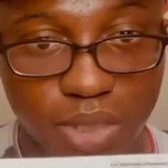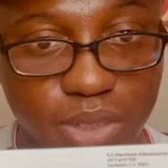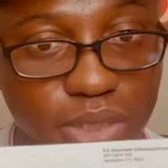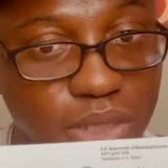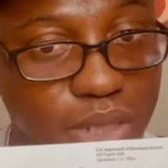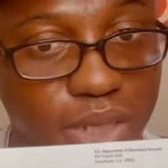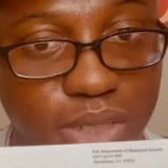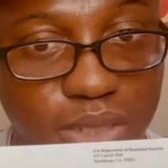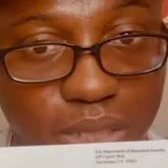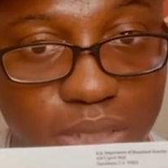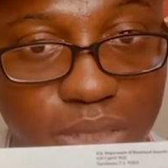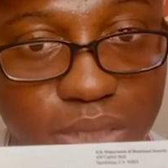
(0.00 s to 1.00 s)
This letter
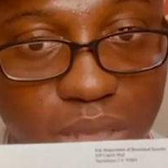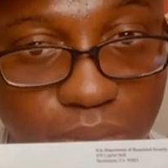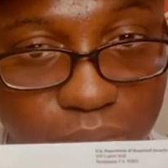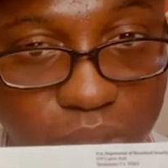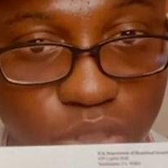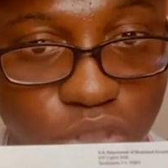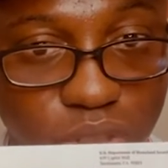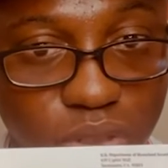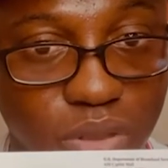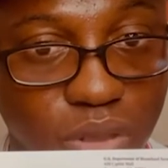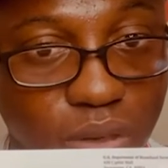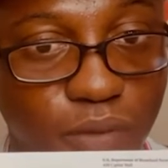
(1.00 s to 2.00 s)
says
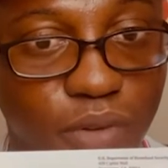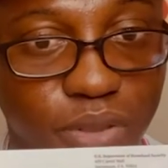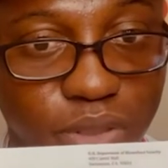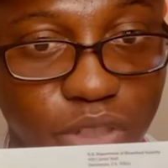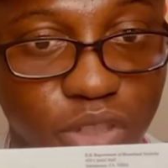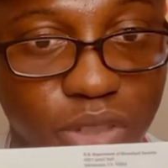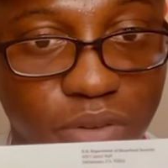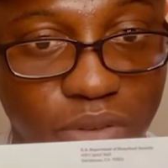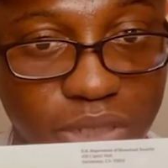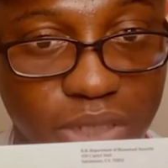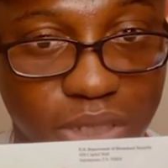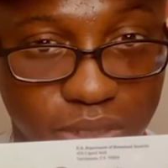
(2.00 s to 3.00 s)
termination of conditional
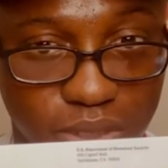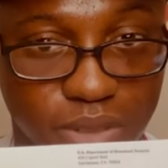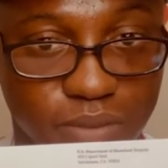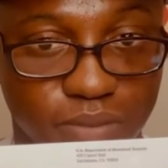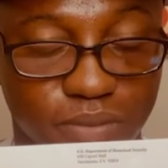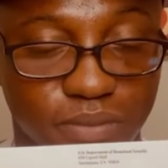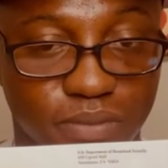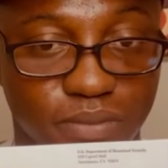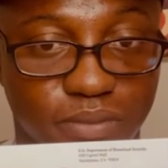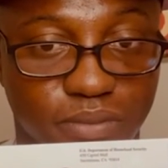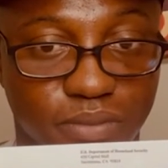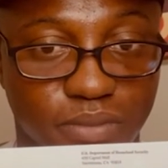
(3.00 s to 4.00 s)
residence.
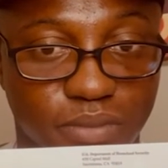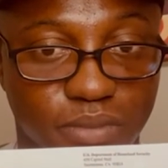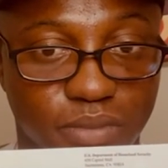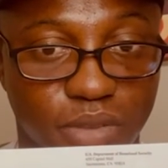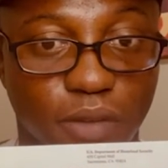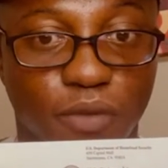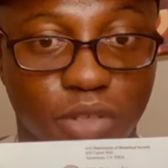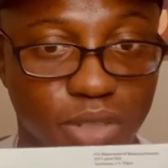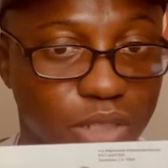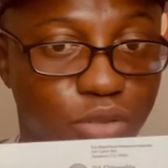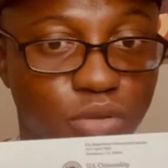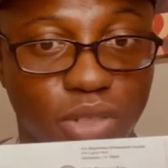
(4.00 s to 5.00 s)
Of course,
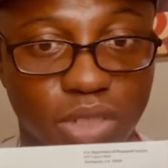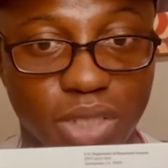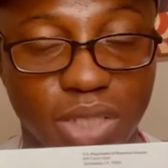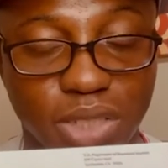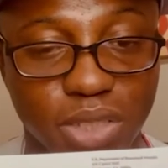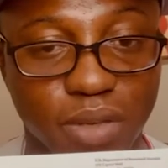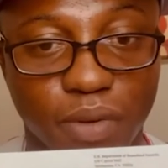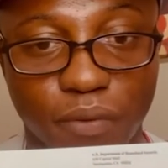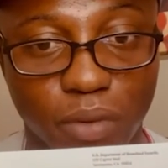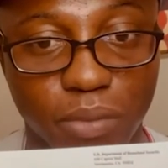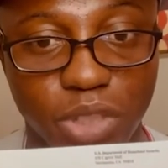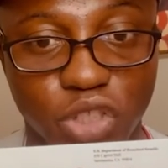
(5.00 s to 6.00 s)
I took the sensitive
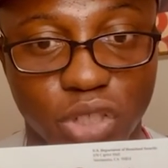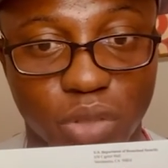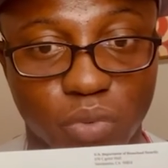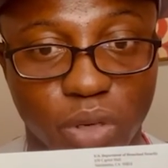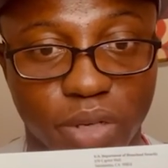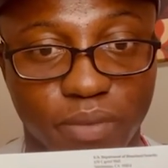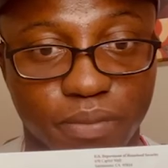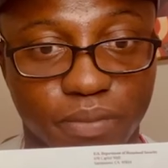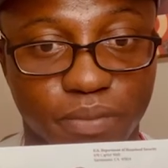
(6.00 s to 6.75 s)
information away